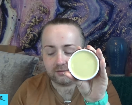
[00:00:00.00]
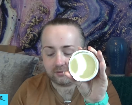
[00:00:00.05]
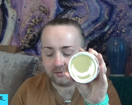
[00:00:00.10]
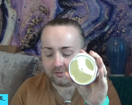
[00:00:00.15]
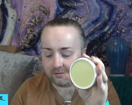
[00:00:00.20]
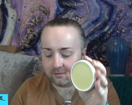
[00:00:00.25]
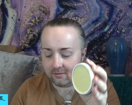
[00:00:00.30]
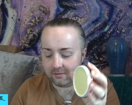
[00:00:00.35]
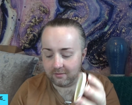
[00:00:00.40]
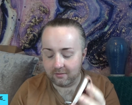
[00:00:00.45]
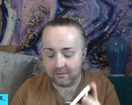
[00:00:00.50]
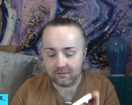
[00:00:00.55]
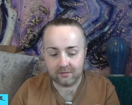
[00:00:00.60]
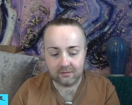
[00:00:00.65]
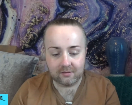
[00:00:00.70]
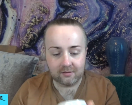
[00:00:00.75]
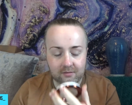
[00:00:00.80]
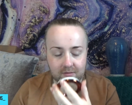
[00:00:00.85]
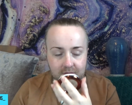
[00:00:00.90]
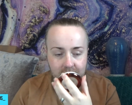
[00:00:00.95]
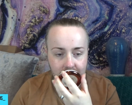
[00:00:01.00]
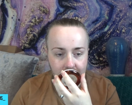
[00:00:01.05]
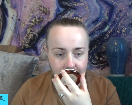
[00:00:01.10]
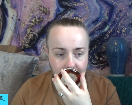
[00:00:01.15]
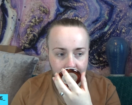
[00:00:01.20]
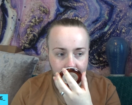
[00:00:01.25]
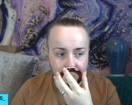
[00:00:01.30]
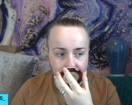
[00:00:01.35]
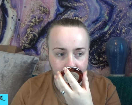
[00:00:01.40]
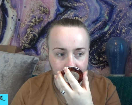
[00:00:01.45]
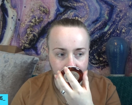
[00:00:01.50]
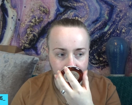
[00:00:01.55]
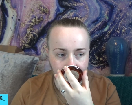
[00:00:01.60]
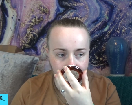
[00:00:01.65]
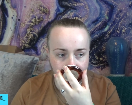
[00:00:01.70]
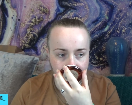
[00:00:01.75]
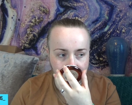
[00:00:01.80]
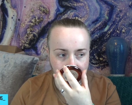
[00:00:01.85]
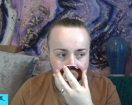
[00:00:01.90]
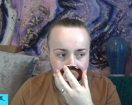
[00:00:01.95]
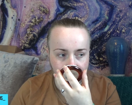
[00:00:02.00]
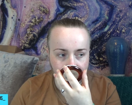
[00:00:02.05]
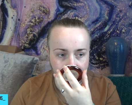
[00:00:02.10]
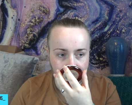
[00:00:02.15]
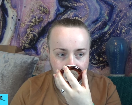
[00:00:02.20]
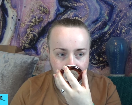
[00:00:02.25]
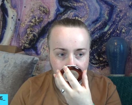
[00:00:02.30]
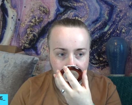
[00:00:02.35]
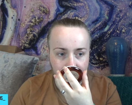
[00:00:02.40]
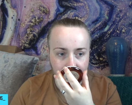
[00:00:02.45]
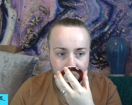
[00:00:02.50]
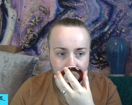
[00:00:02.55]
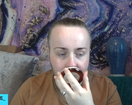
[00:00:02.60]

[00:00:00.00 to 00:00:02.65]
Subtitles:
Nothing is said.